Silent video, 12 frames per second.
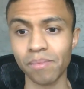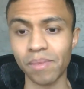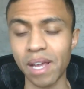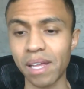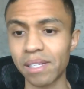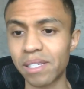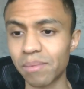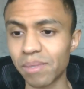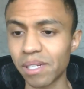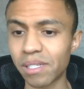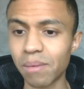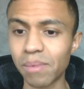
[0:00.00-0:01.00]
Yeah, that seems
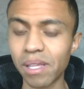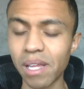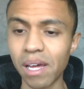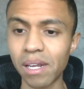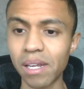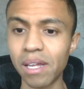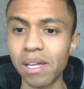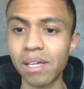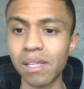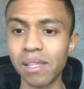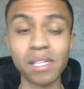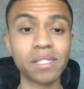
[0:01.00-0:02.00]
like something that
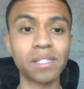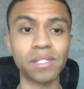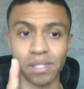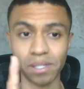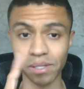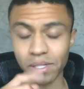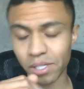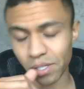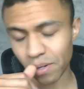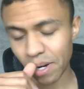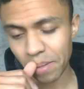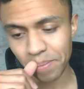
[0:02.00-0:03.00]
this is this is
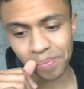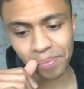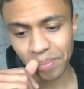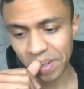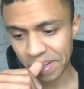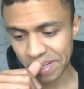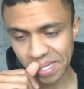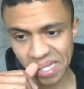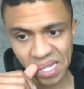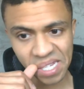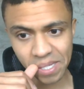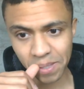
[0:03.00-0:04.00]
great because
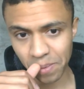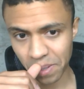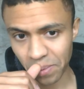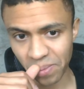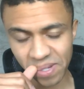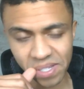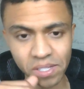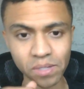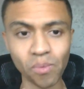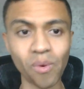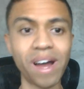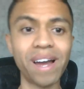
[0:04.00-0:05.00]
this is one of the
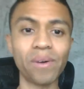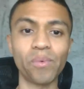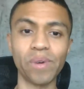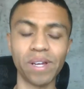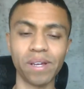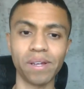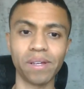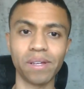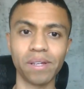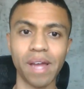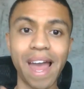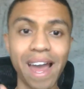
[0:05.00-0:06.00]
reasons why we
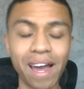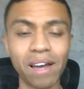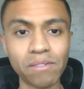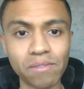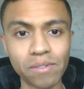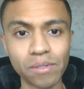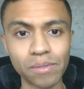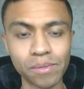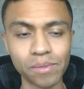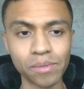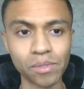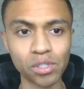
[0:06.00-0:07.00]
have
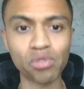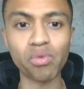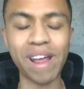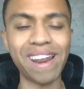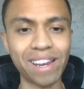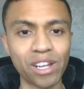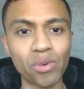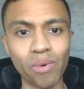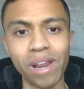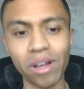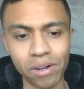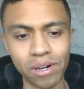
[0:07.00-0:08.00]
credit and
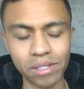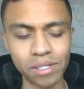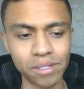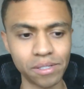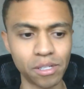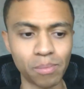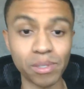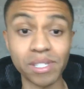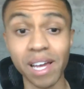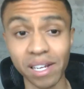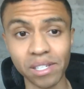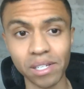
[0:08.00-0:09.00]
credit cards to
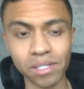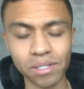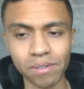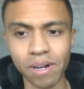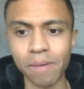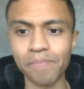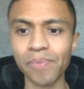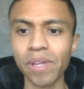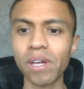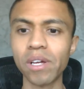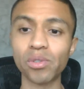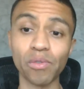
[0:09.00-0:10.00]
protect us, right?
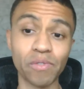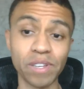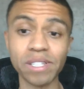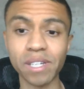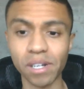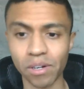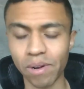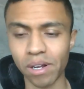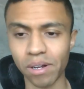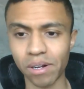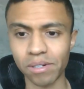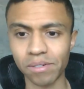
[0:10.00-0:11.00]
So if it is on a
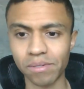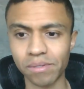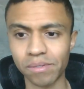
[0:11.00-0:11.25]
credit card,